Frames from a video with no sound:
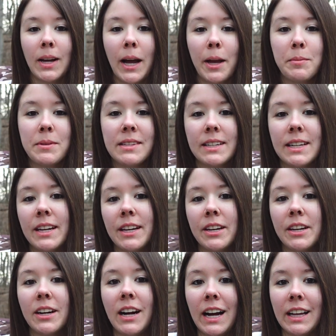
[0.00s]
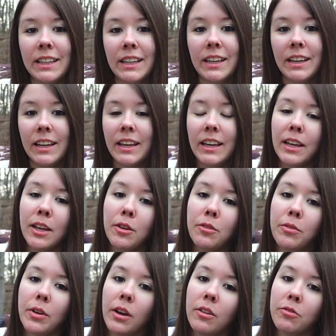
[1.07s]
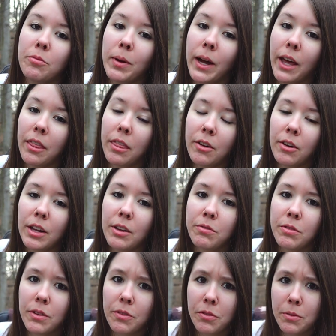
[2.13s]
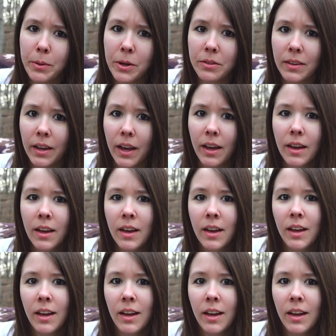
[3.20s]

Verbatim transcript: I'm sitting here on the eve of my 35th birthday